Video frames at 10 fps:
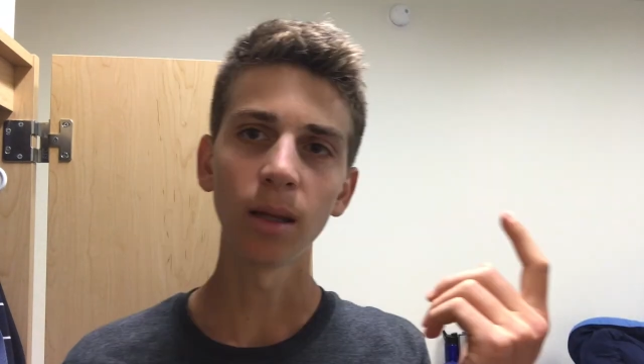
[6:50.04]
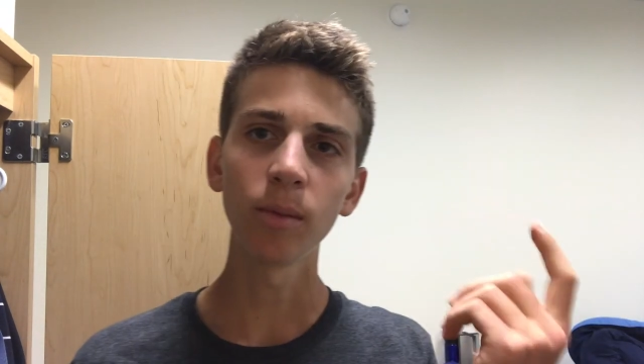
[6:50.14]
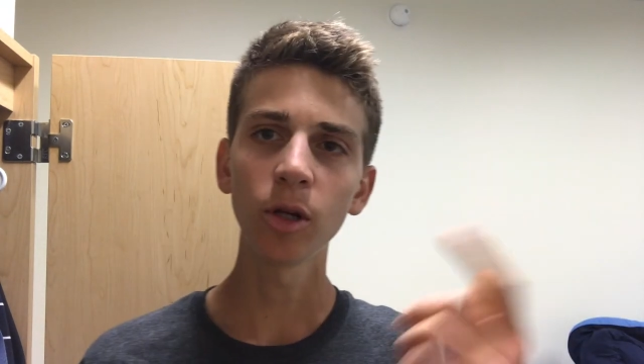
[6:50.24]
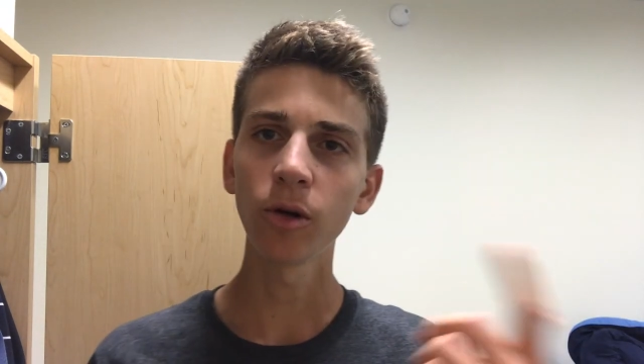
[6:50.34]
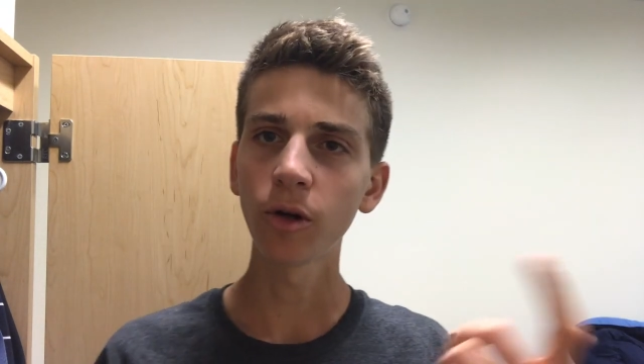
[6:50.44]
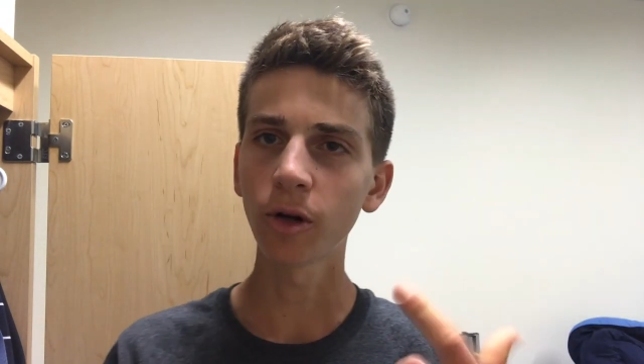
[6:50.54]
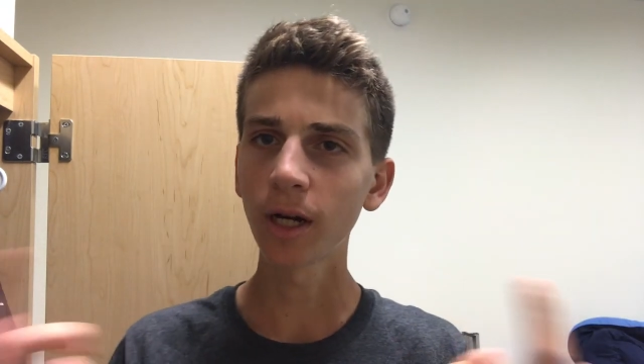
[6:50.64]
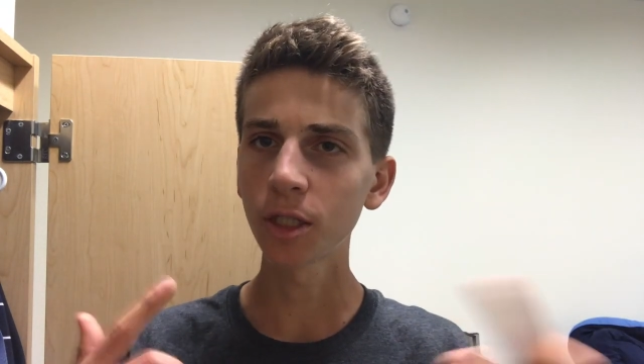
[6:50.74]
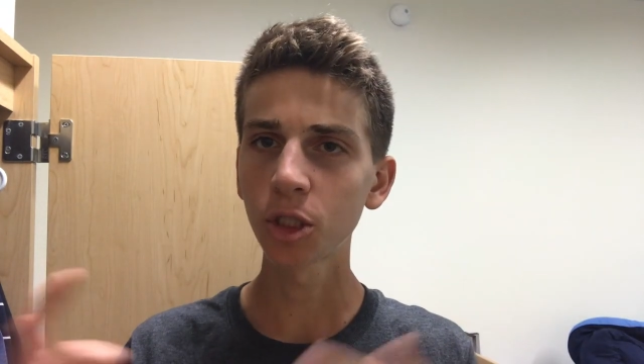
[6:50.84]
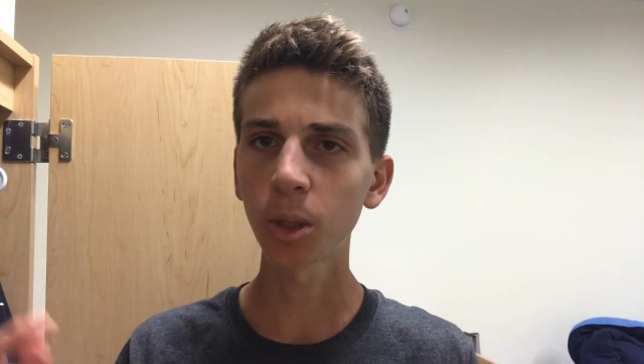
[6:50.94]
Let me know your
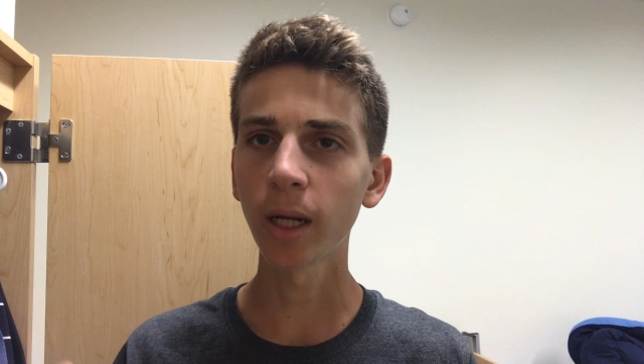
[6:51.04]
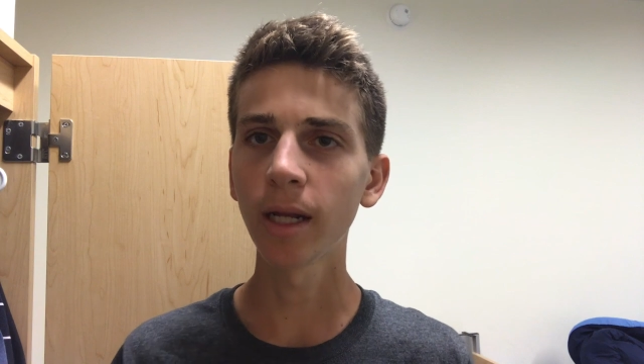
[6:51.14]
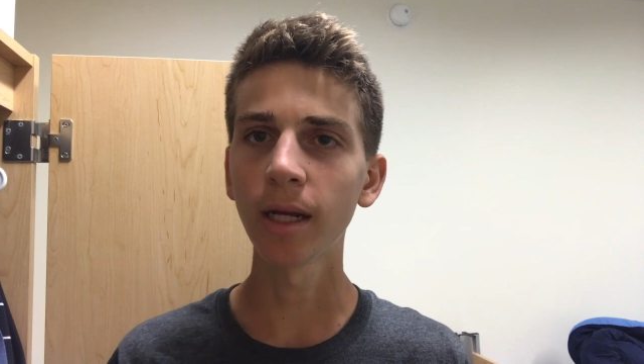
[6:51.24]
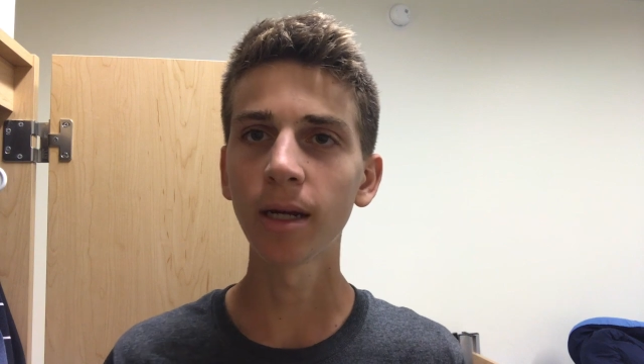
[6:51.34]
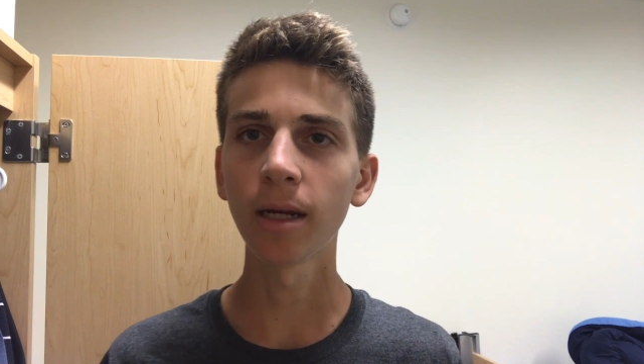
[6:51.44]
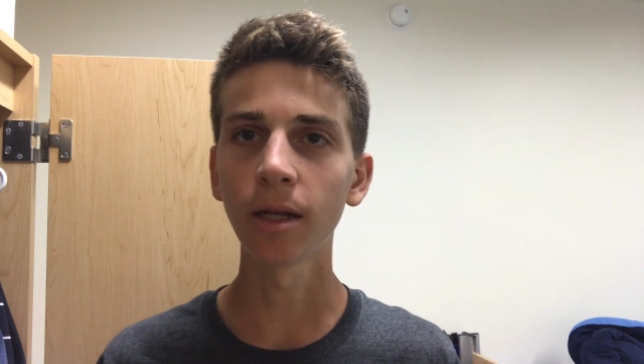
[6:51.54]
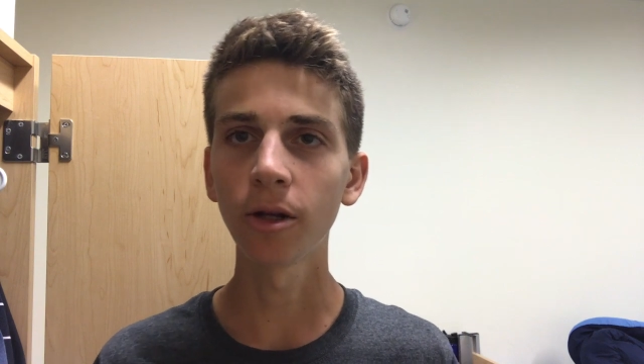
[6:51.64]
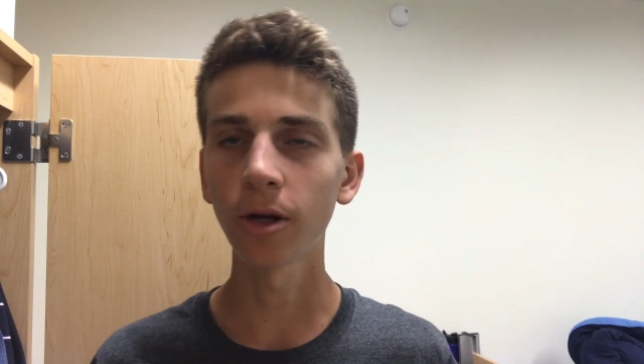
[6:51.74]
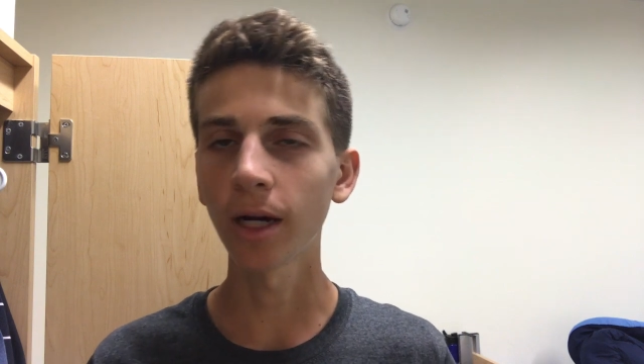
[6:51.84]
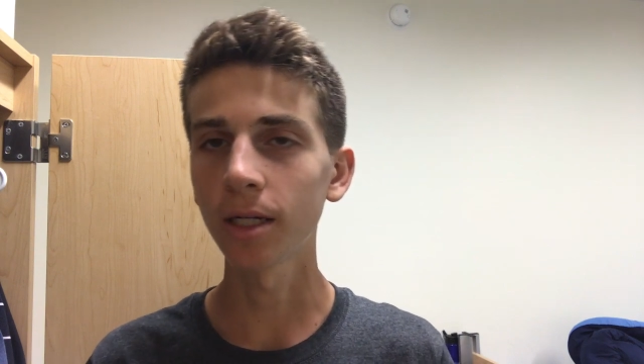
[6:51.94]
guys' training and
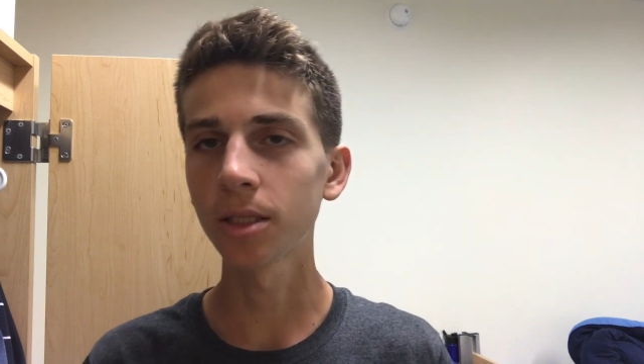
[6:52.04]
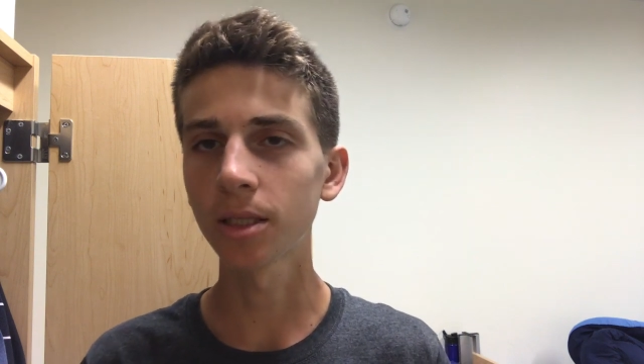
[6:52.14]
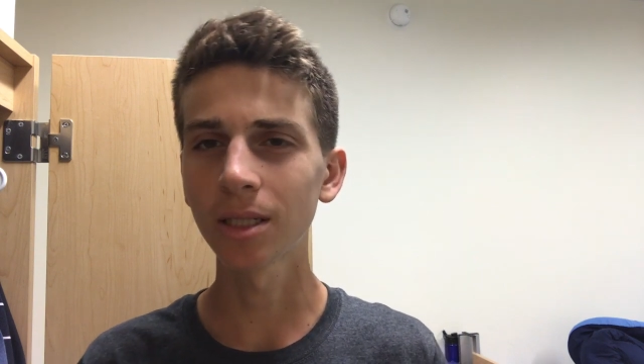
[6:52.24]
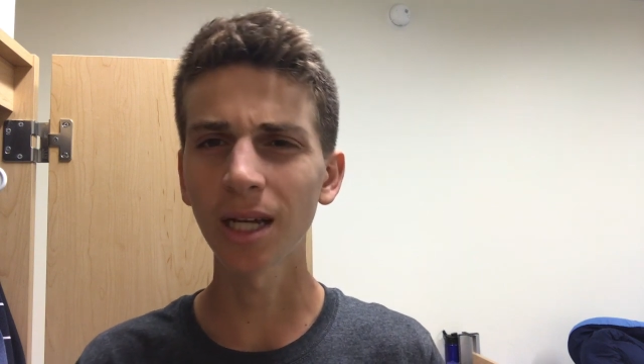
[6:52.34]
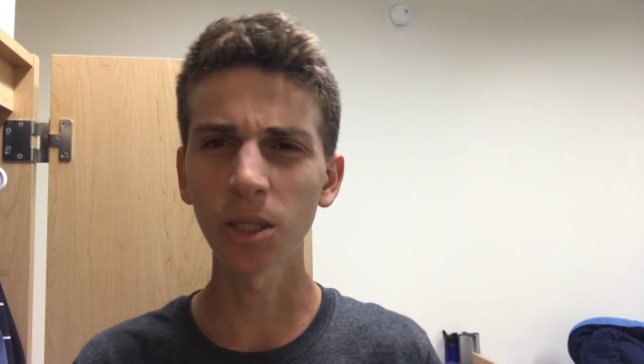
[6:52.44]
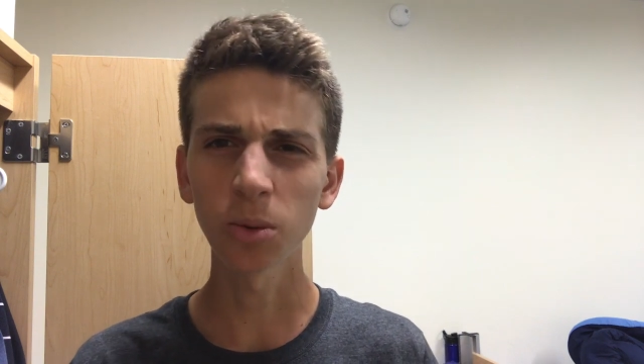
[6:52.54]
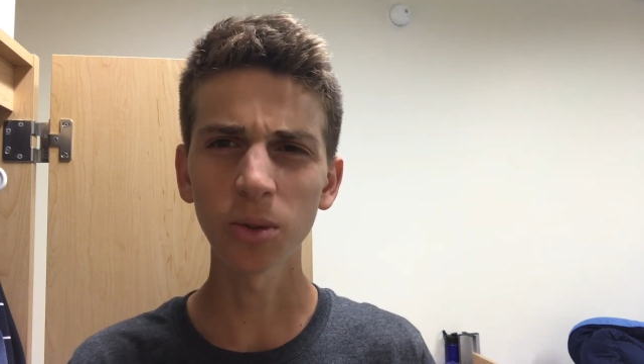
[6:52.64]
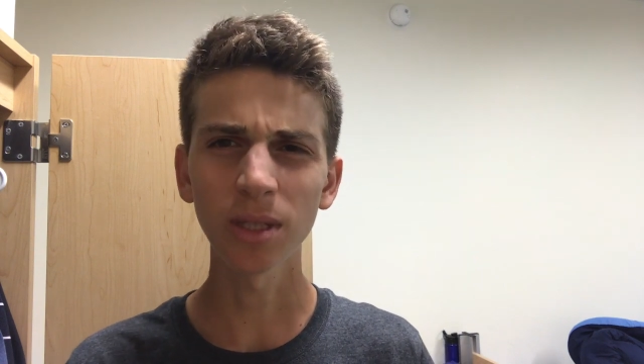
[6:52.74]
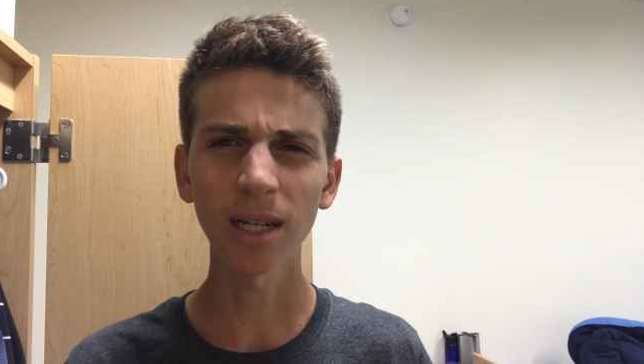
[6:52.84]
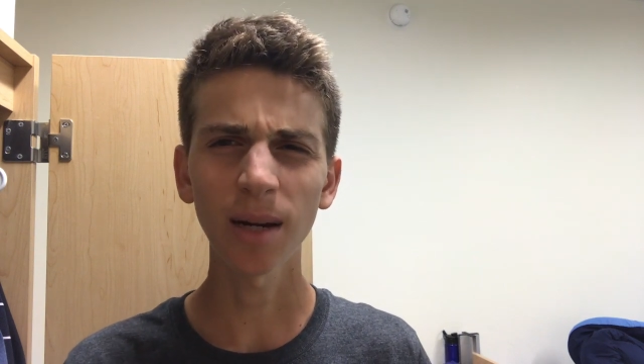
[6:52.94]
your guys'
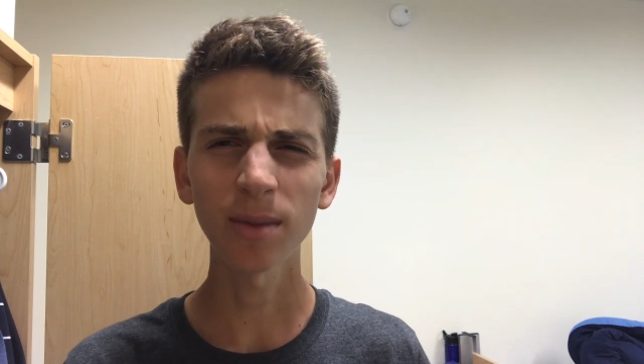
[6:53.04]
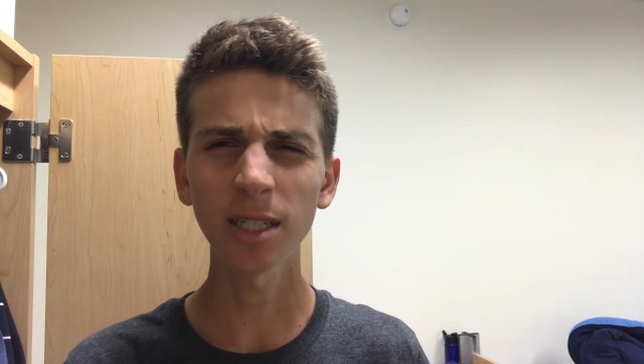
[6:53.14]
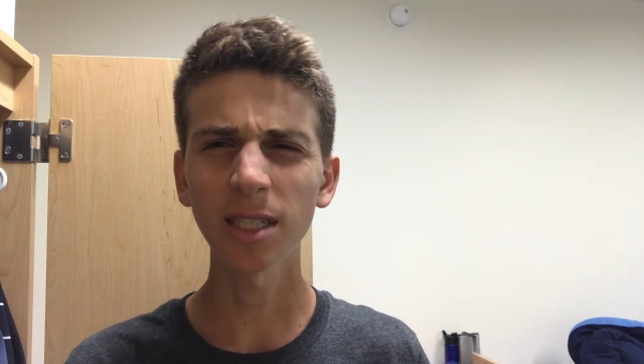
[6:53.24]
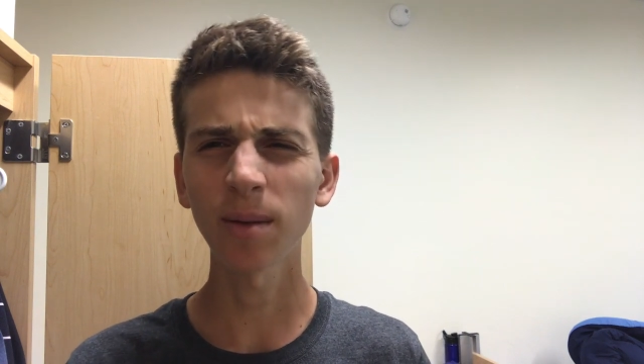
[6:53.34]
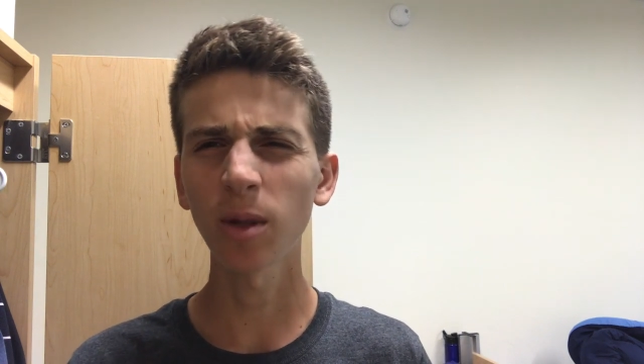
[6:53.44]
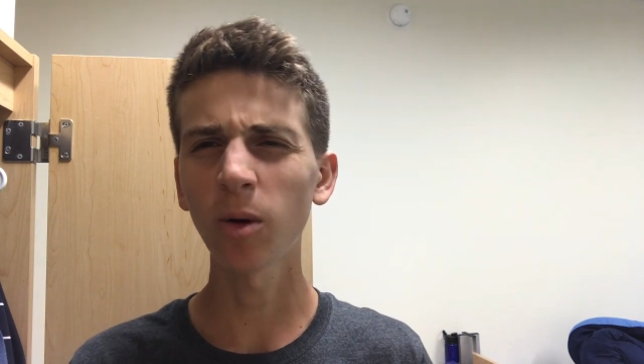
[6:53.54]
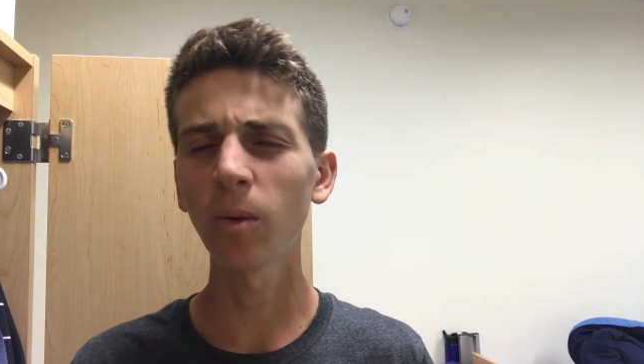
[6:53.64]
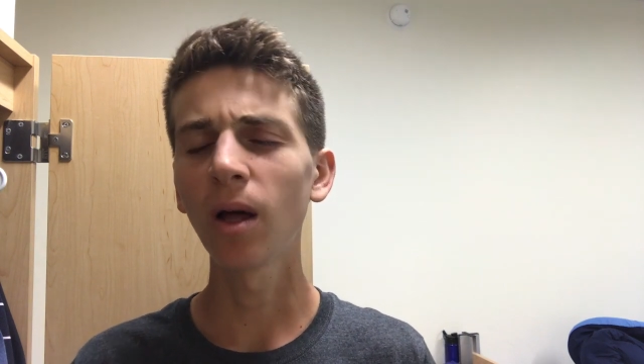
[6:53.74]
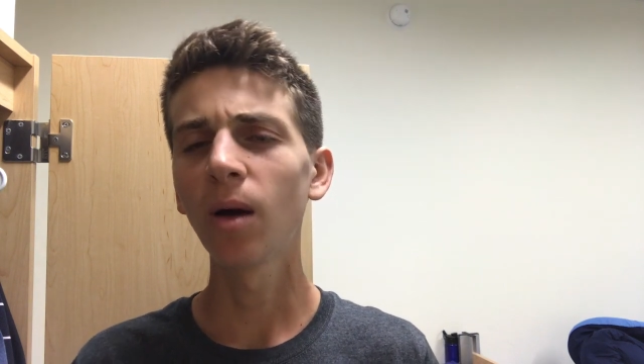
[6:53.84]
schedules in the comment section down below.